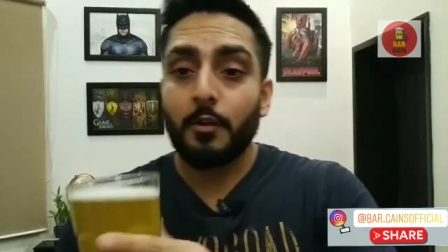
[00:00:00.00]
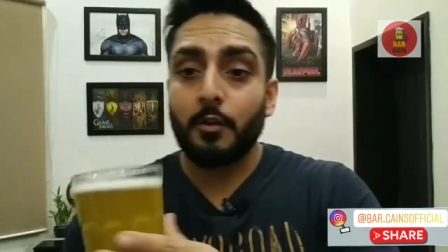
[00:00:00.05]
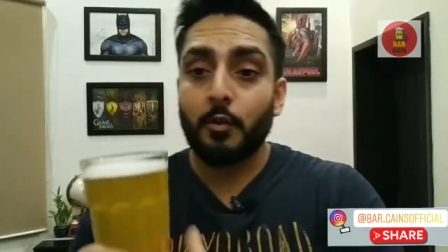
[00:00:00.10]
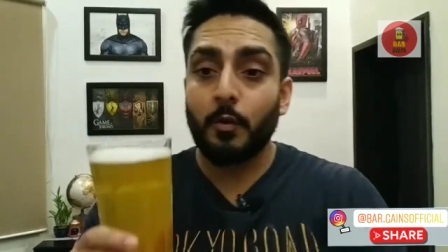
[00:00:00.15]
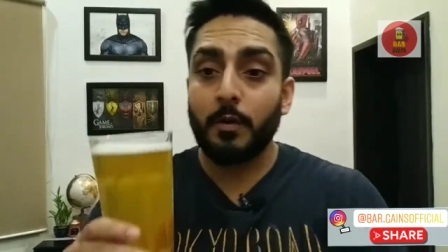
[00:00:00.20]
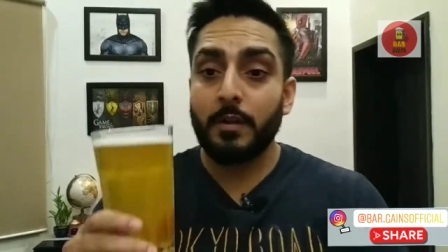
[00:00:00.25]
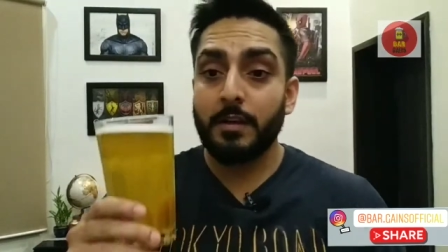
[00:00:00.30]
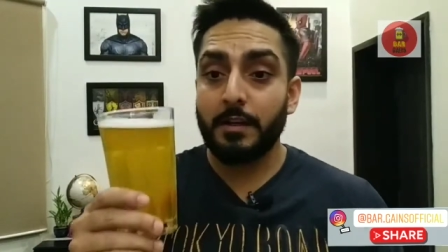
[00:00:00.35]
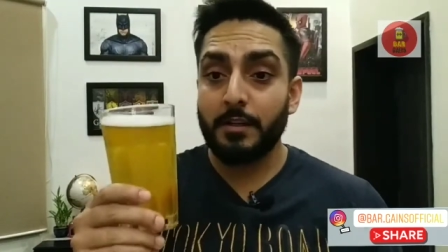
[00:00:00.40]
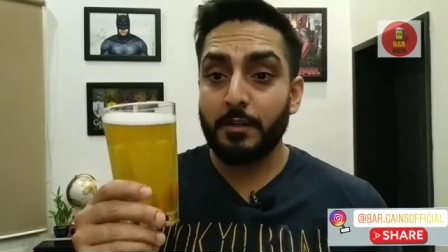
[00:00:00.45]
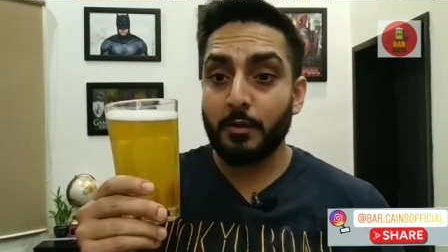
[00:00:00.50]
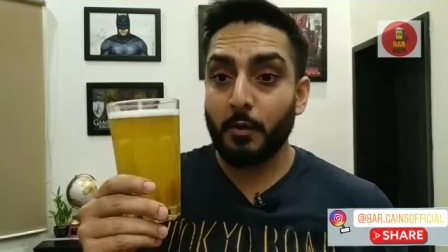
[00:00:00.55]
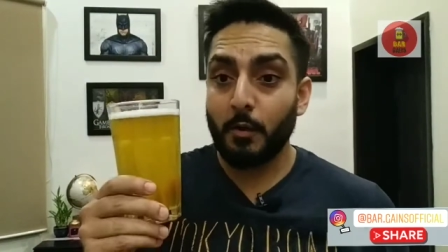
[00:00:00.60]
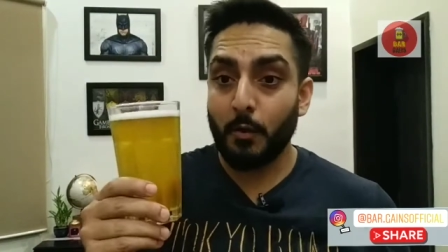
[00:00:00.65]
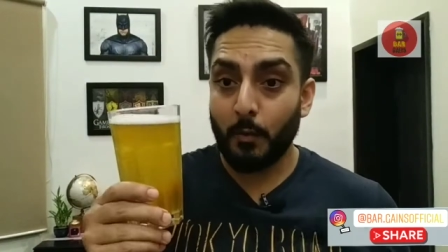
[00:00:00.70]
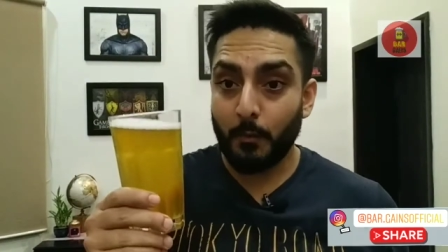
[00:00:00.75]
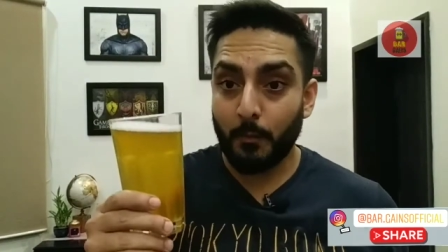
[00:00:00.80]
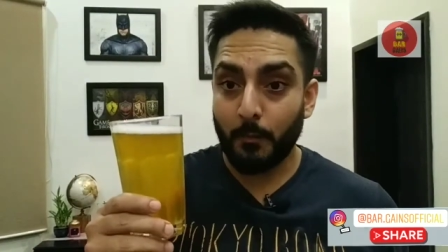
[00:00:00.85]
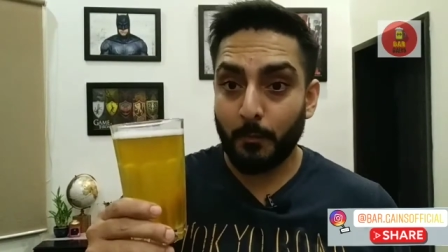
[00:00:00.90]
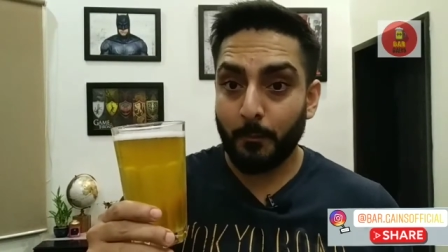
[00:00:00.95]
So here you
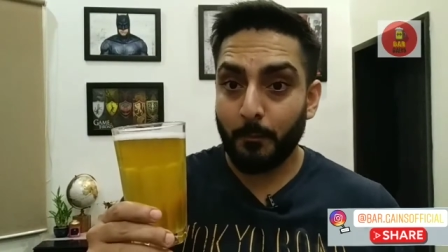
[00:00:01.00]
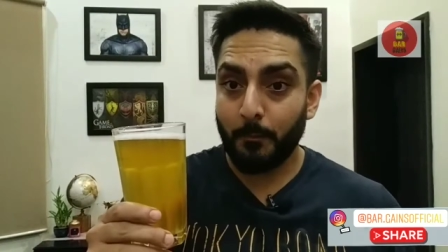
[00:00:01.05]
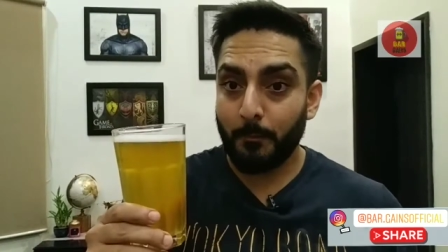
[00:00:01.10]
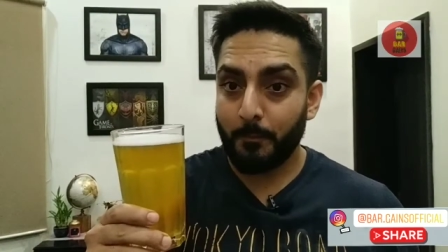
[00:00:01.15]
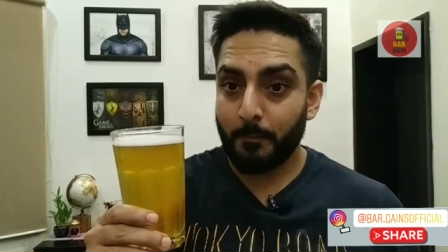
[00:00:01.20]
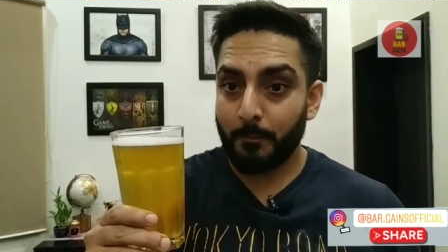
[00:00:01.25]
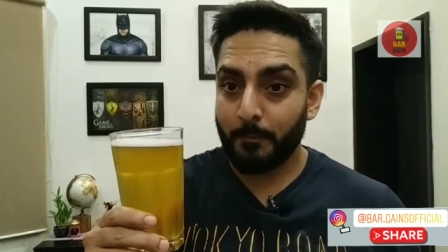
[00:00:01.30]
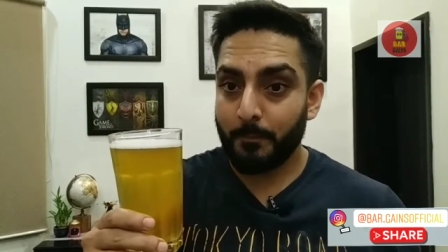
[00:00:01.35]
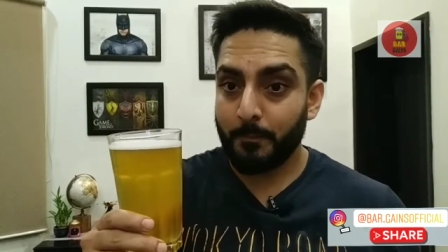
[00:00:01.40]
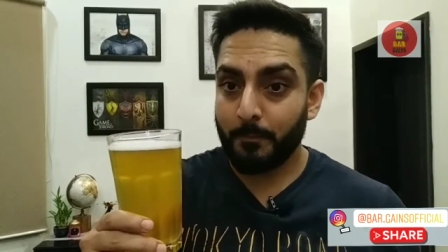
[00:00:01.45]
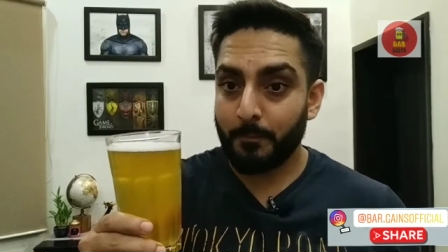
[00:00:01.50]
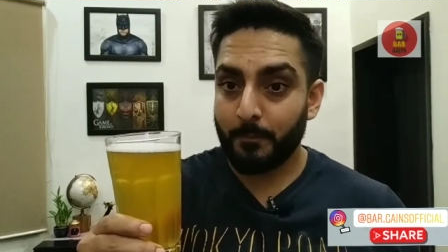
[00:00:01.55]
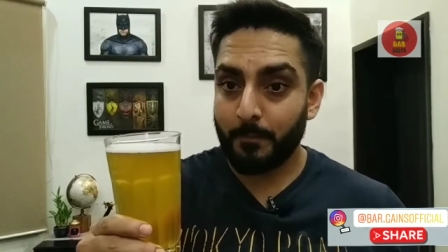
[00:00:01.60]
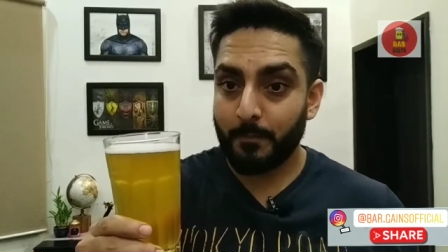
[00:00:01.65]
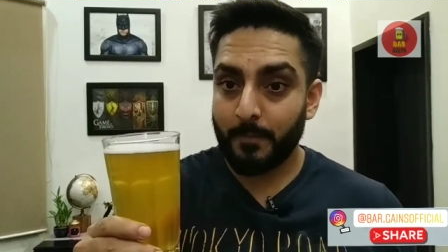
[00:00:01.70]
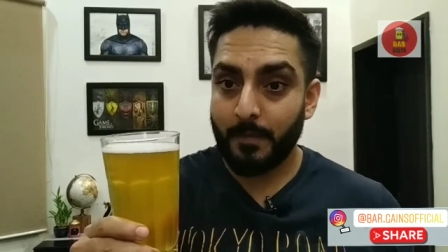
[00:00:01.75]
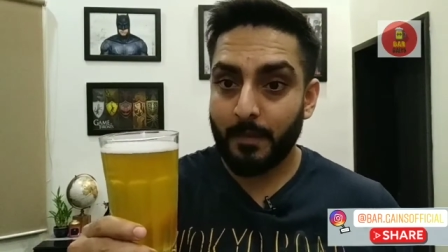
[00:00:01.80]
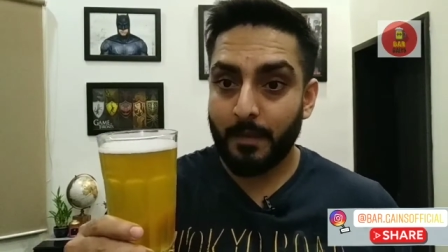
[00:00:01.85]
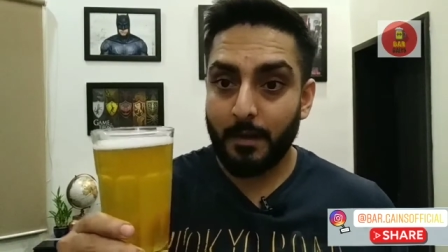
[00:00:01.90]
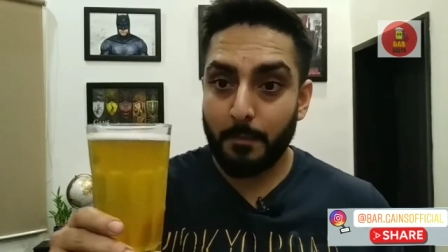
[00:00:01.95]
go,
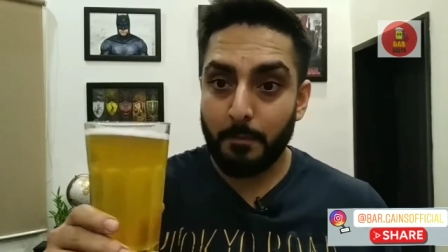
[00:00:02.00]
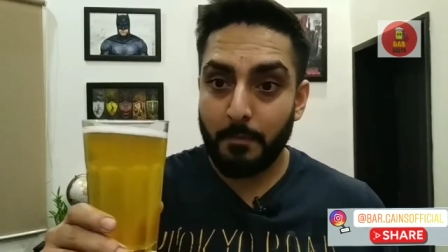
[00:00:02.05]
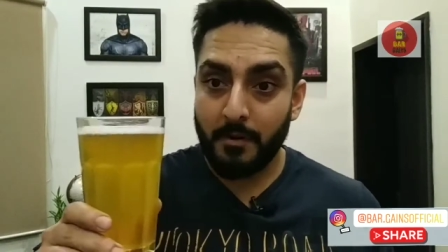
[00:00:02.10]
a